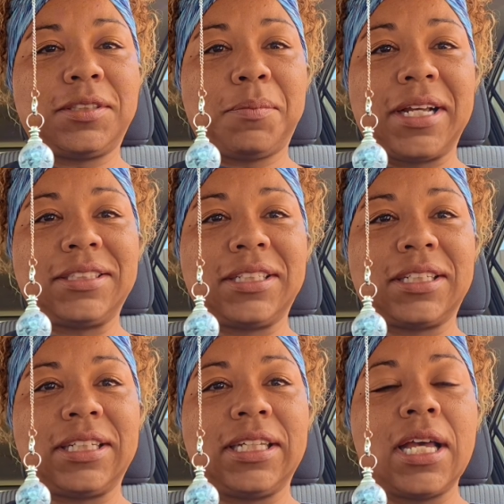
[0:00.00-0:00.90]

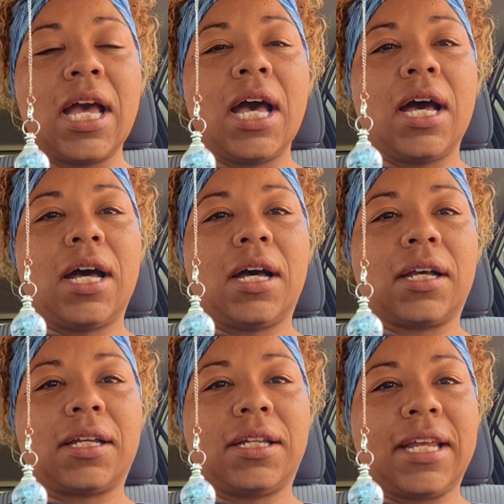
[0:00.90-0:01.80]
basically
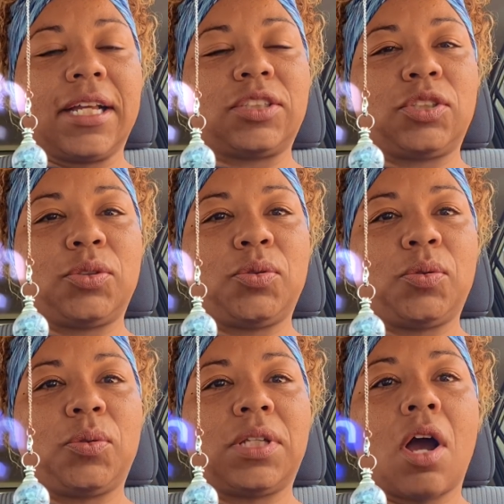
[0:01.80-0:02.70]
connect
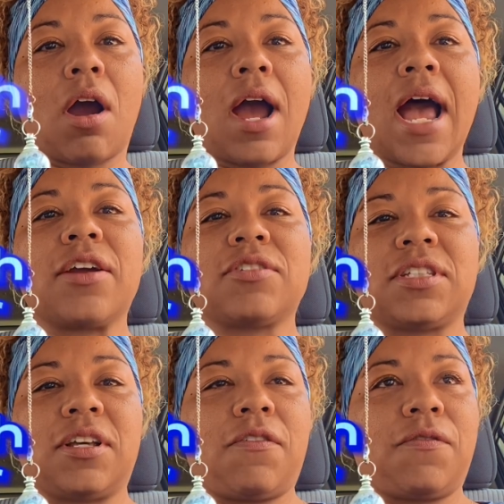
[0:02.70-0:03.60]
to our higher
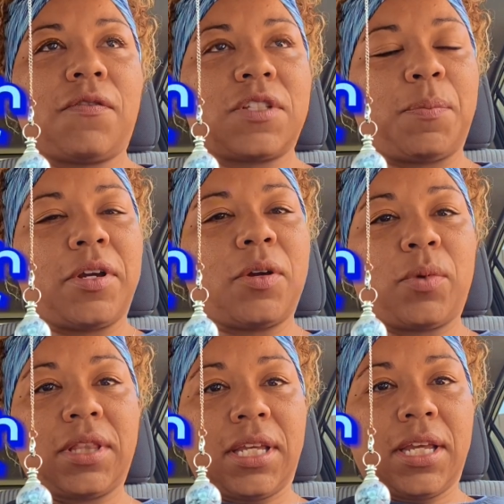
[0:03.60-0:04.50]
self, spirit
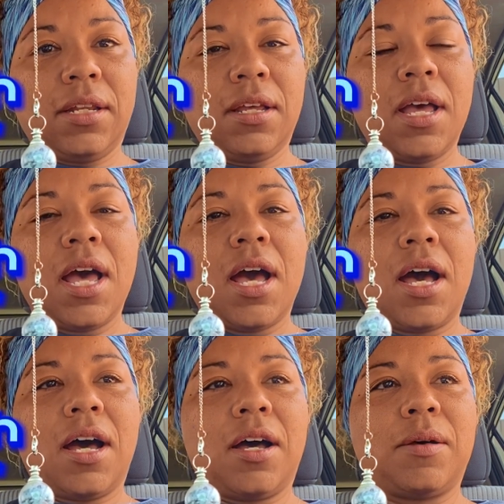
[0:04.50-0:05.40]
within,
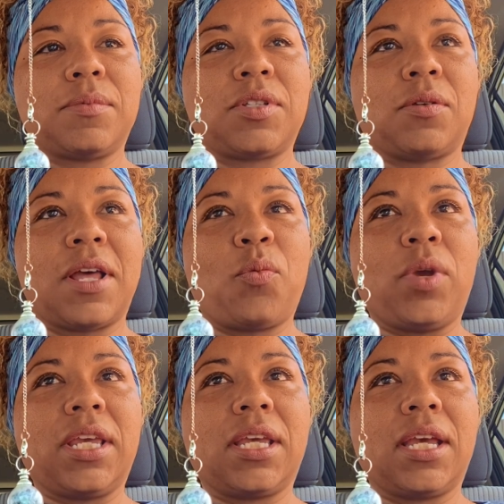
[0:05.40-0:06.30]
so that
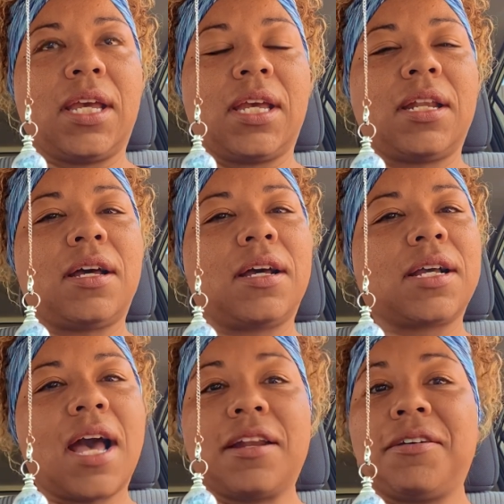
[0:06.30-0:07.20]
we can
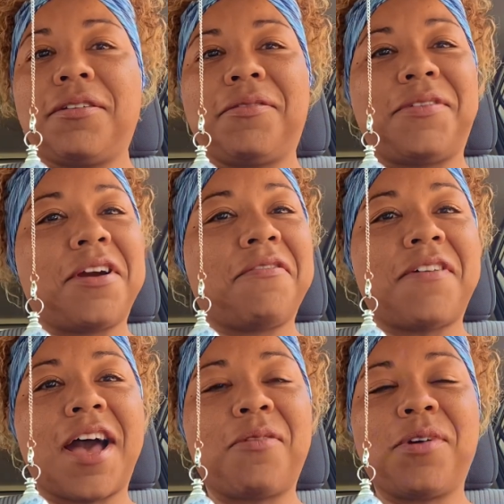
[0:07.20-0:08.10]
kind of
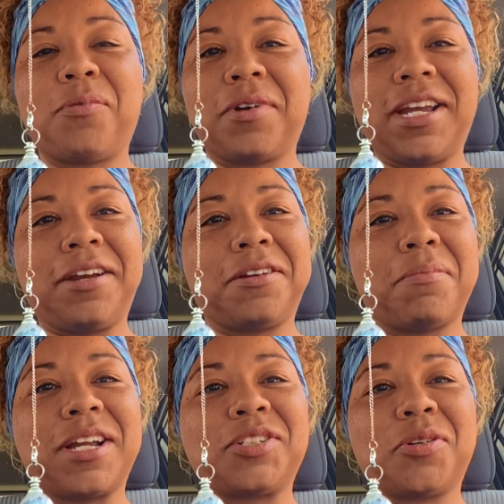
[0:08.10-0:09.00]
verify what we're hearing
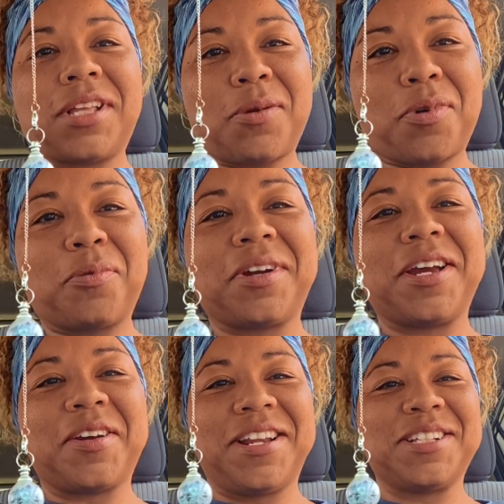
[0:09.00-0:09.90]
to make sure that what we're
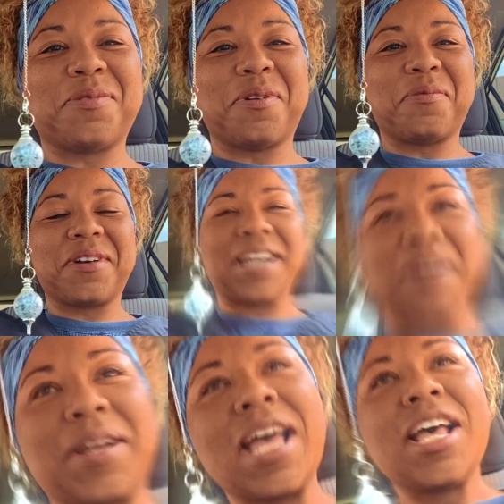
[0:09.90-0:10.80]
hearing is what we're
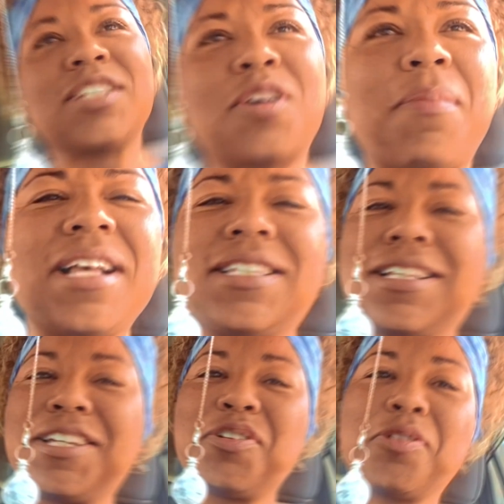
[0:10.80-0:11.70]
hearing. So
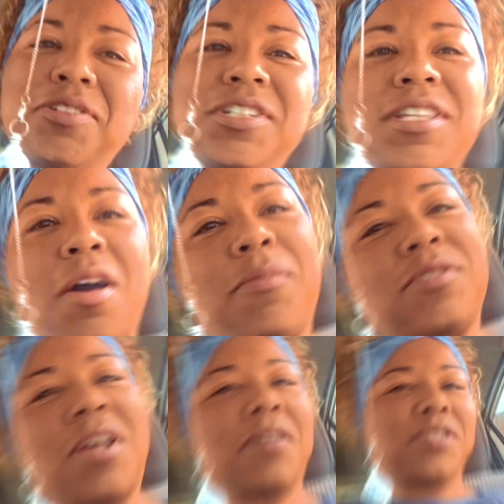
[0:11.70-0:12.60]
basically, you're just
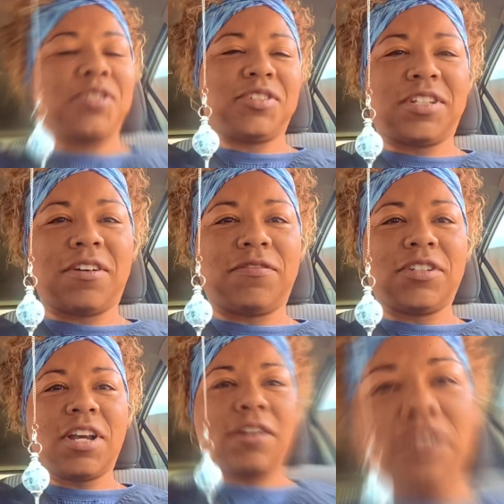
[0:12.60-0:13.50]
almost talking to yourself.
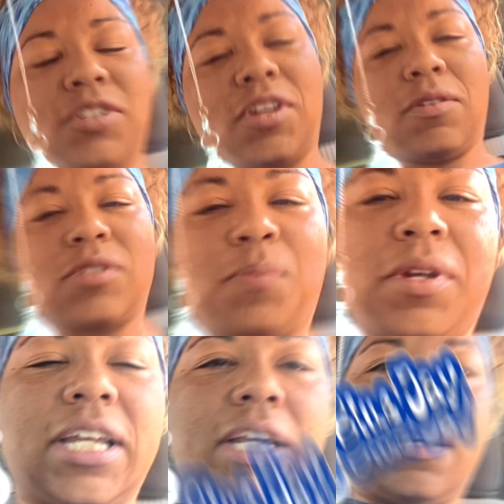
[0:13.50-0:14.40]
You're talking to your own spirit. Here,